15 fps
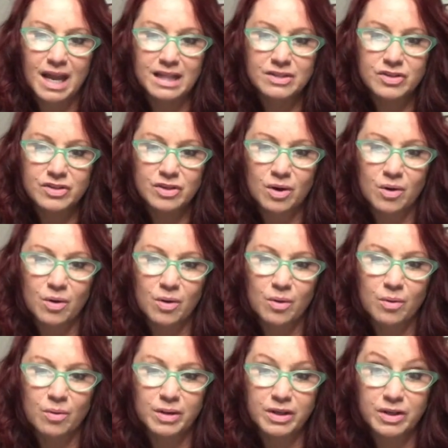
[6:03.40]
And
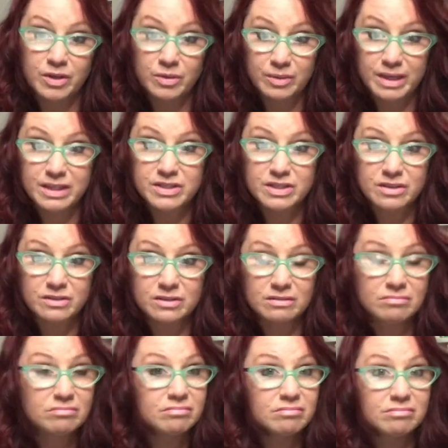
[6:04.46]
so you get to
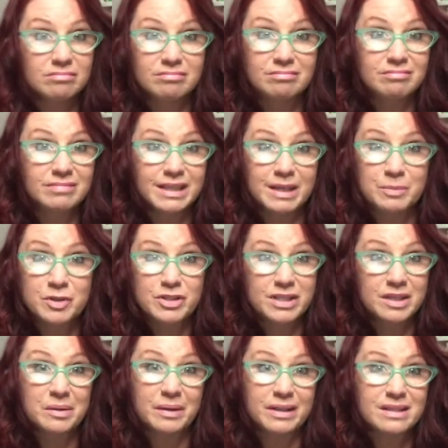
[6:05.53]
keep your
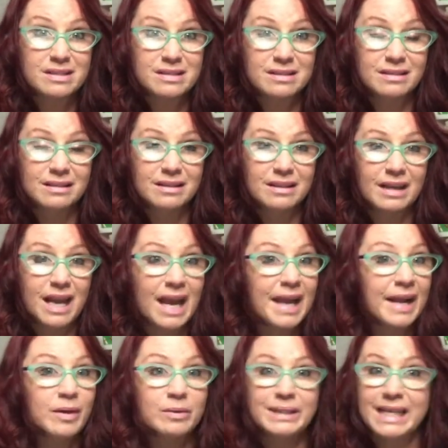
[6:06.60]
secrets.
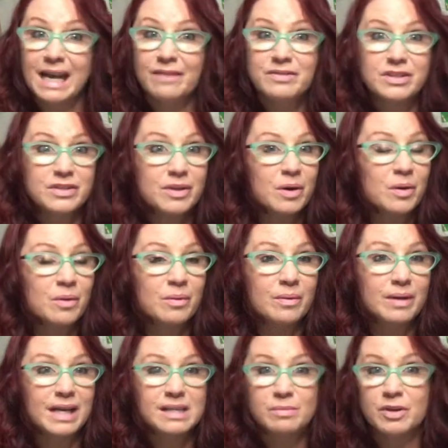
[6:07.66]
And I only have to
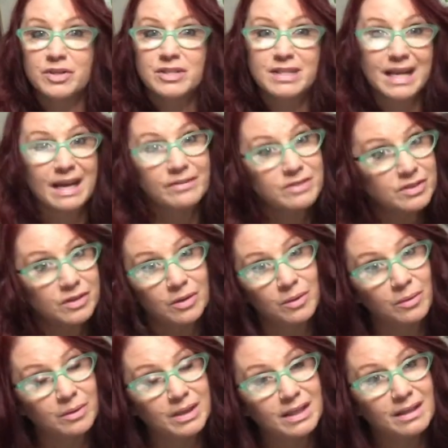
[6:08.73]
know as much as I have to
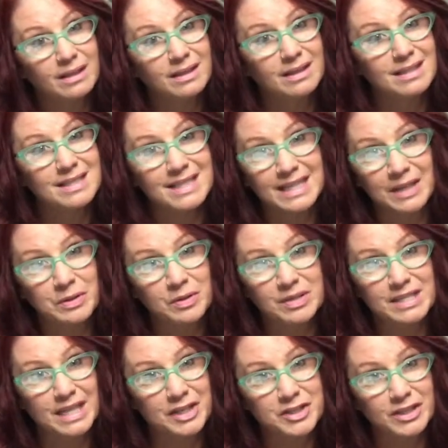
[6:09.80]
know to get through
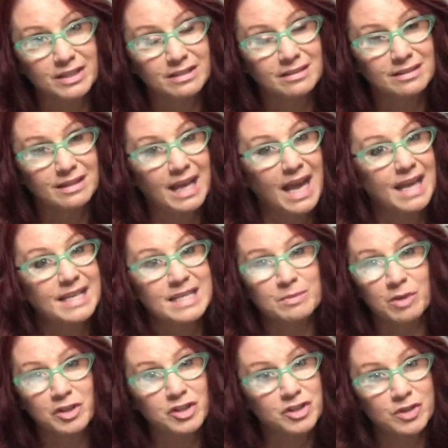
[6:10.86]
the session and as
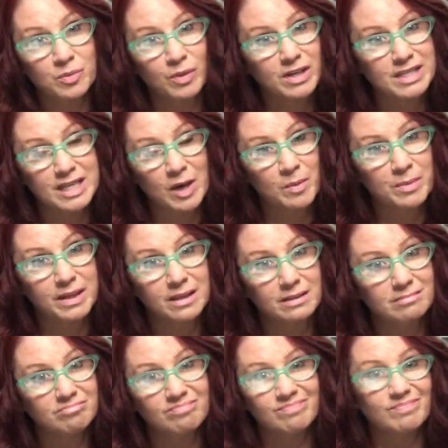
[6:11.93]
much as you want to tell me.
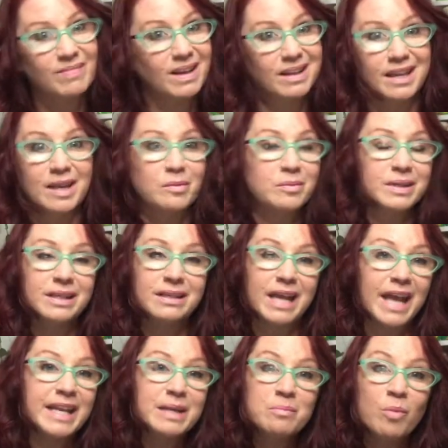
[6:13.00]
I can't read
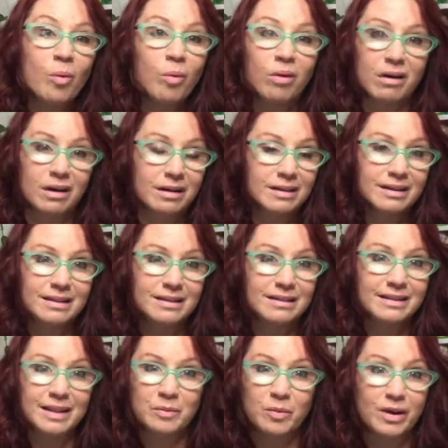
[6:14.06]
any more
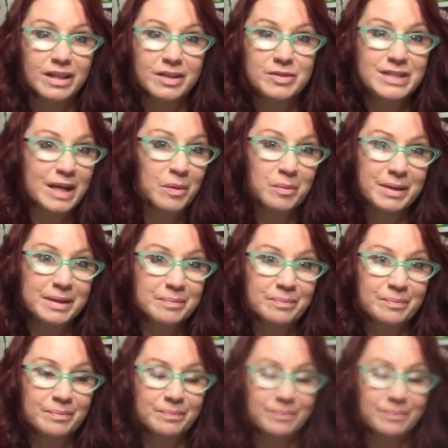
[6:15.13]
than what you tell me.